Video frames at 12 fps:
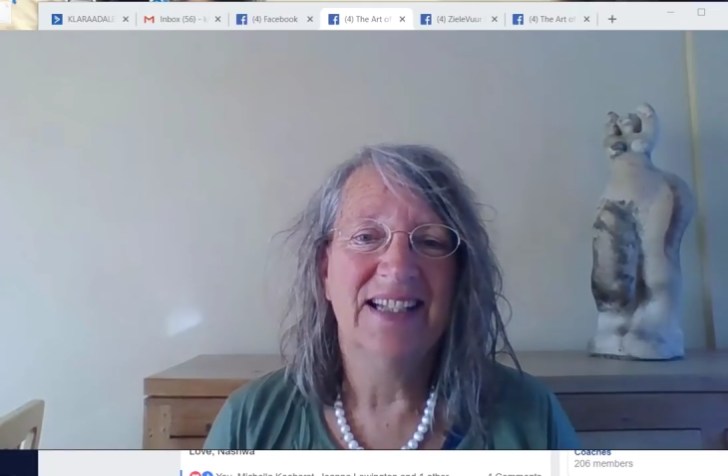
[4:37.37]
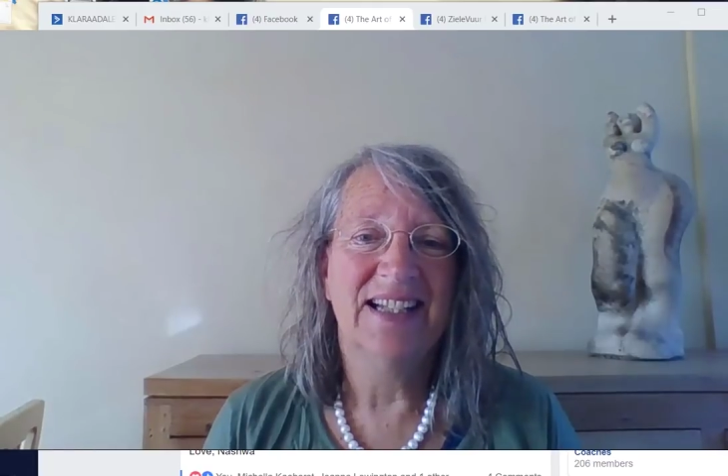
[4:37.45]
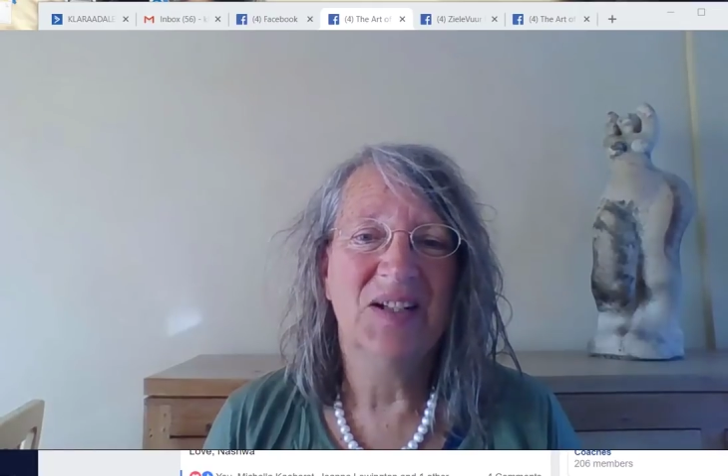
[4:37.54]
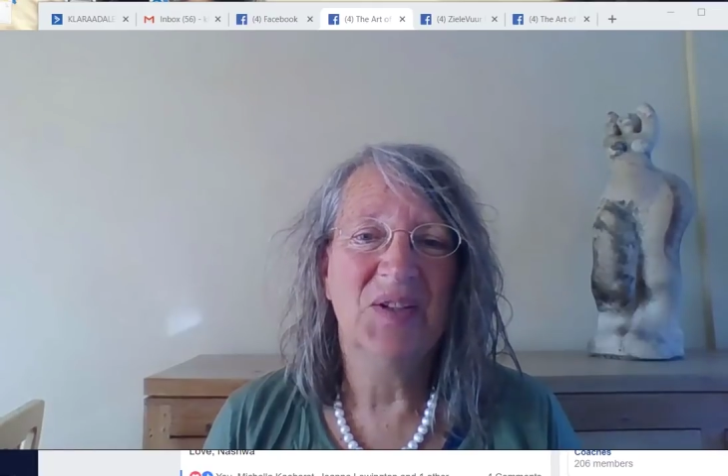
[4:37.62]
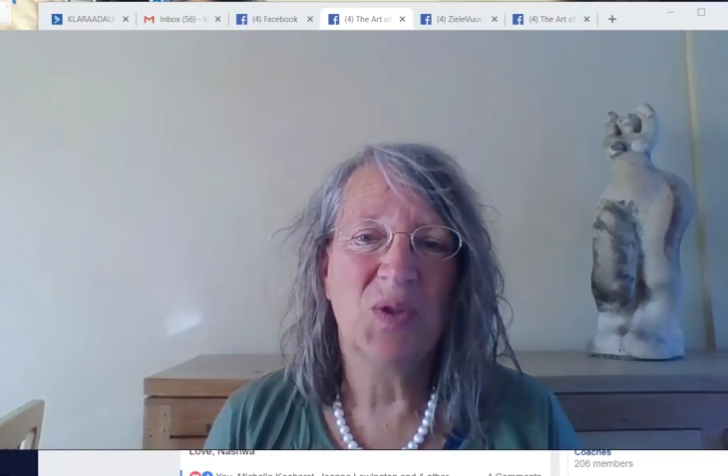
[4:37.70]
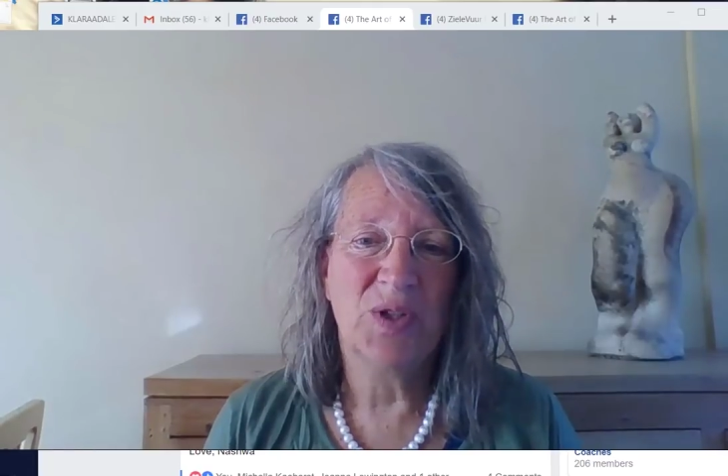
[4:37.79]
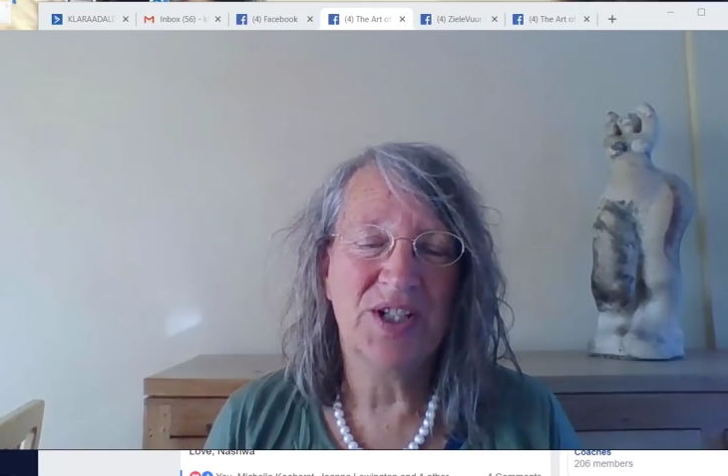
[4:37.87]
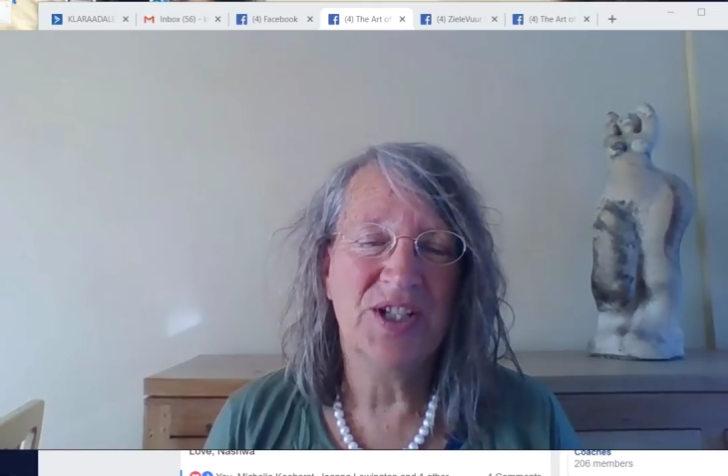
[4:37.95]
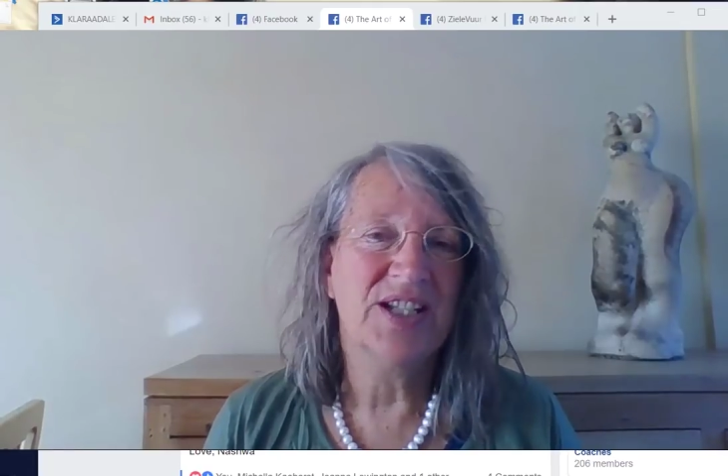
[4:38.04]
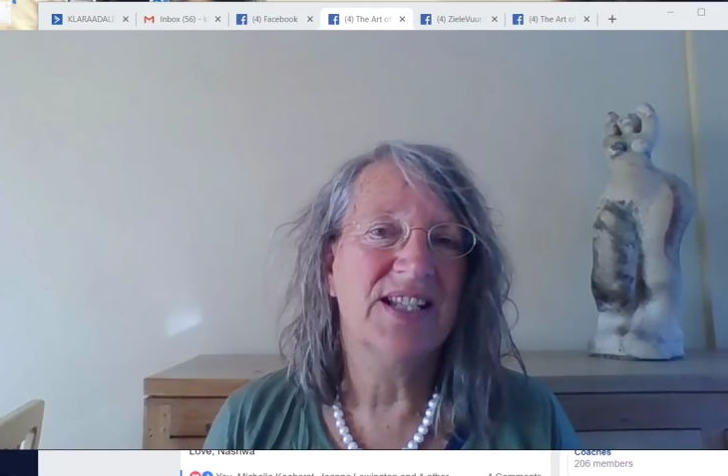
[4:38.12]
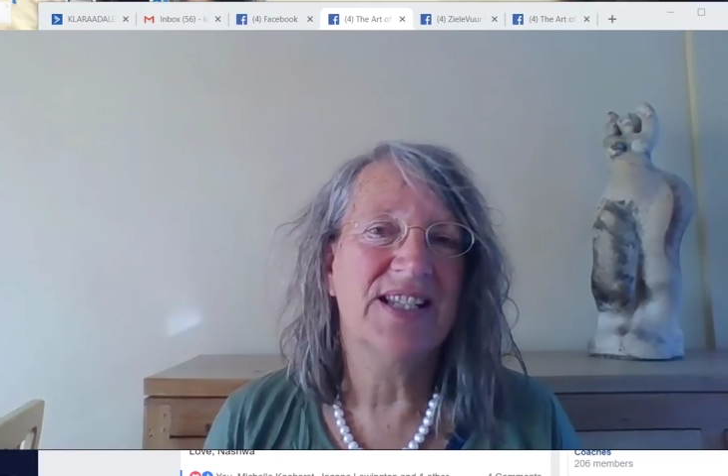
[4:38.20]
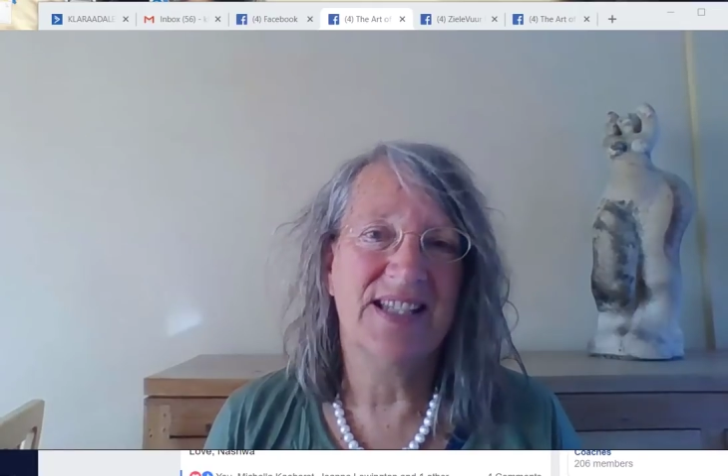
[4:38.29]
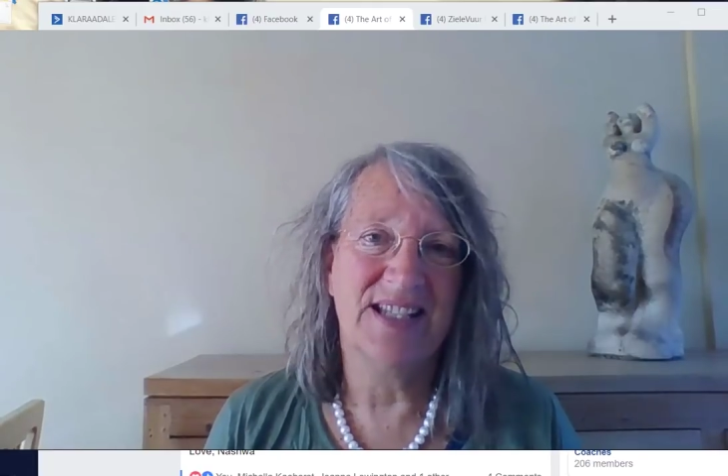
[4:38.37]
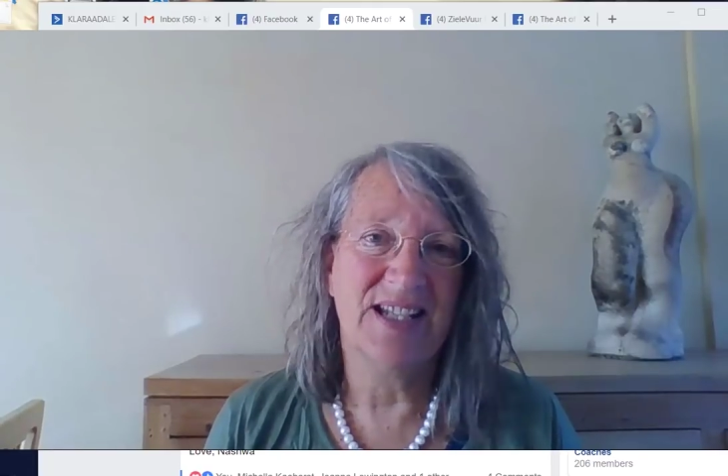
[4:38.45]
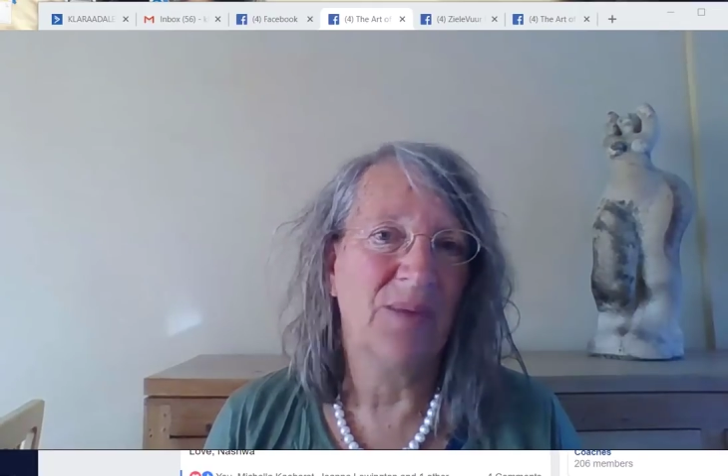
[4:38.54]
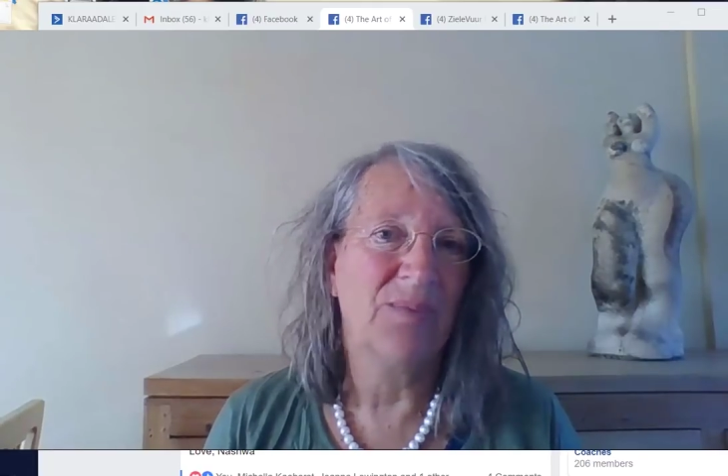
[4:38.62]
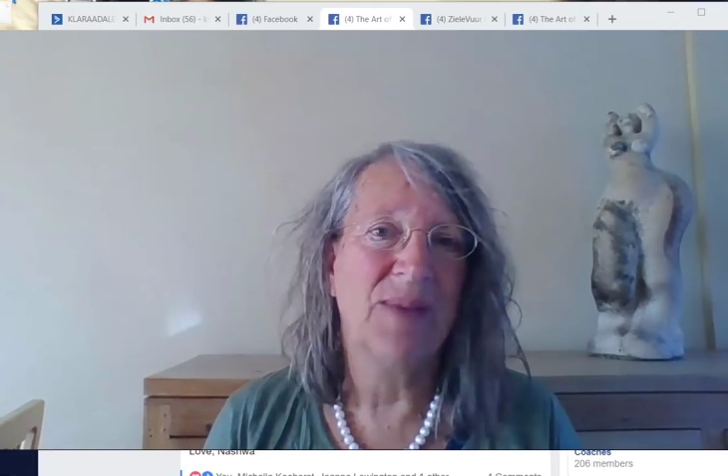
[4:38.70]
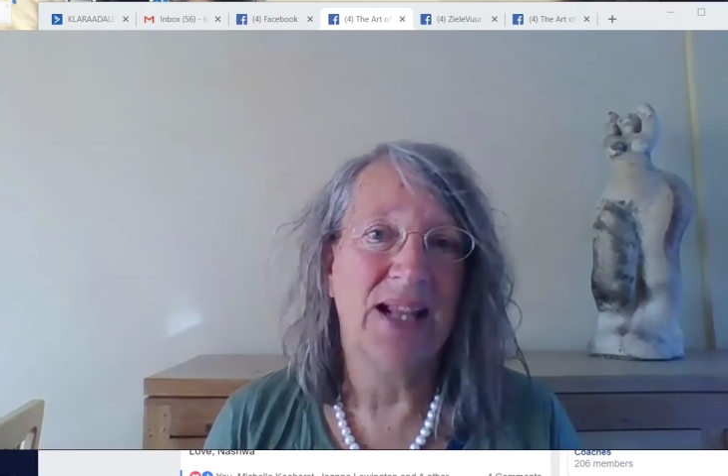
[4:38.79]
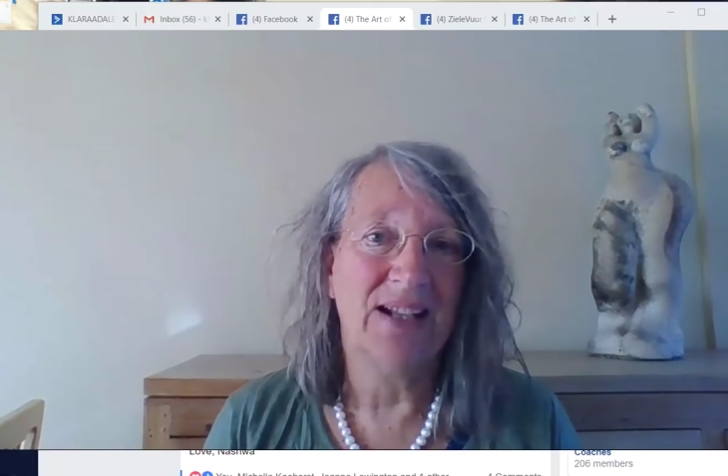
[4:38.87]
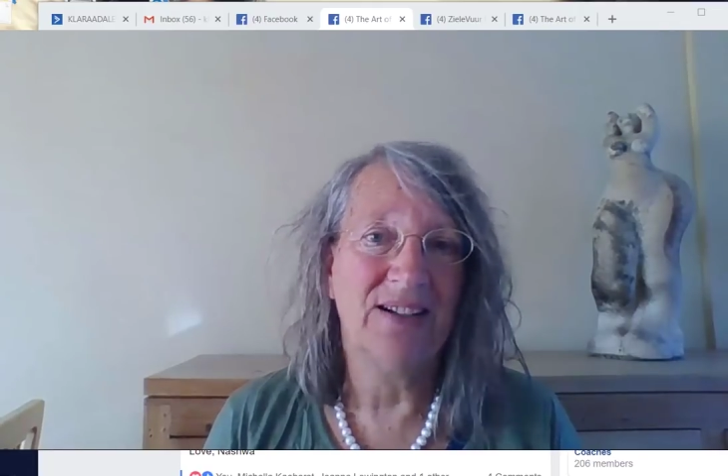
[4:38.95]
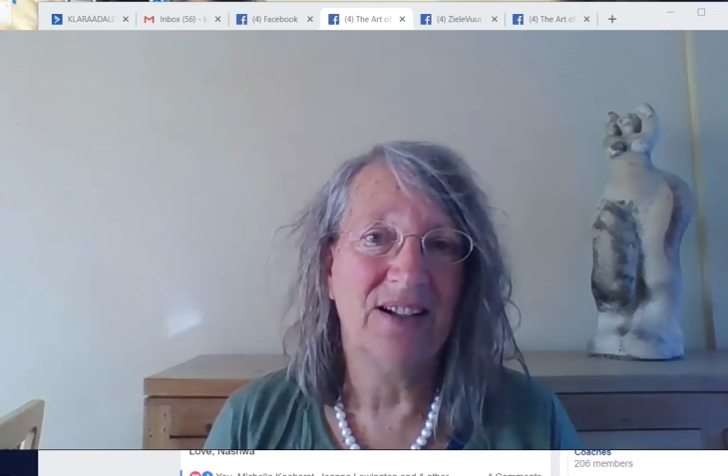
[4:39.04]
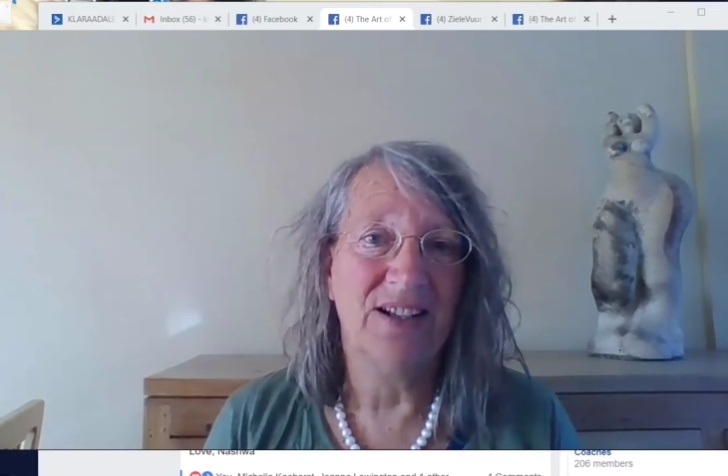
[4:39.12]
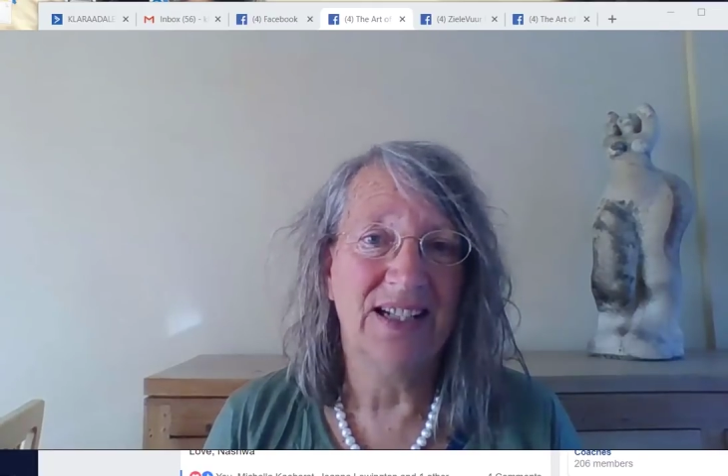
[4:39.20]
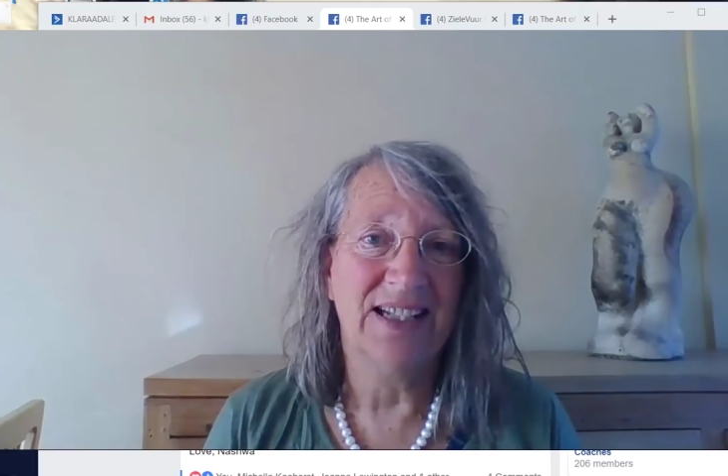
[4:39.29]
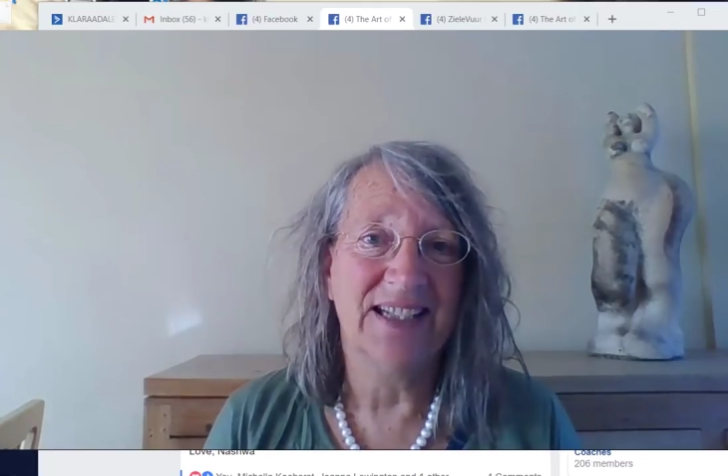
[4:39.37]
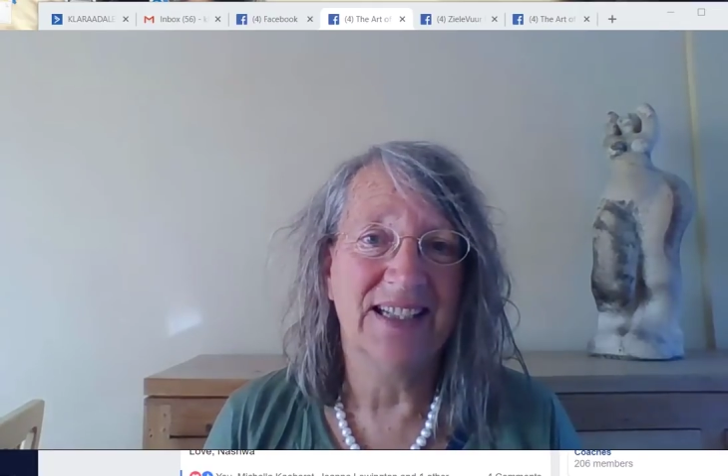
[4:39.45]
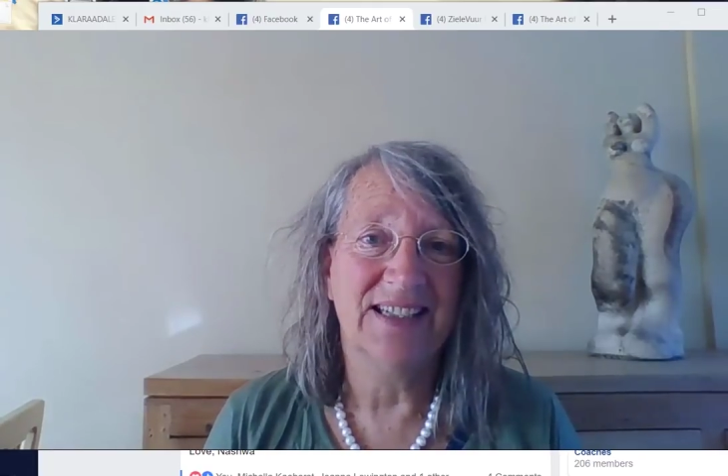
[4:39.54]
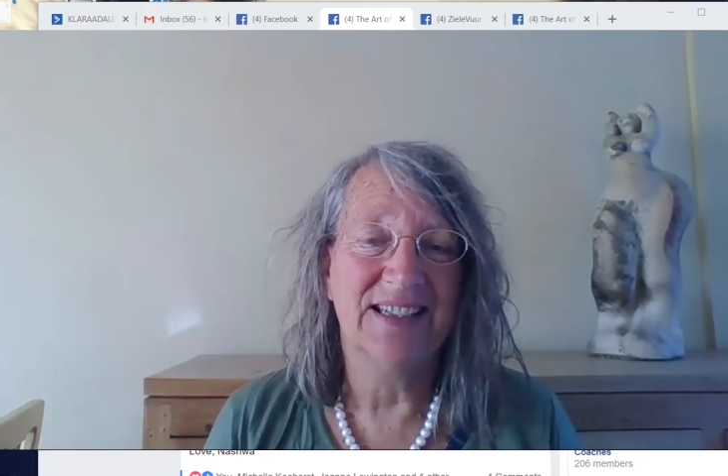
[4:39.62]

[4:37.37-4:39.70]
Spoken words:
gorgeous, not melancholic.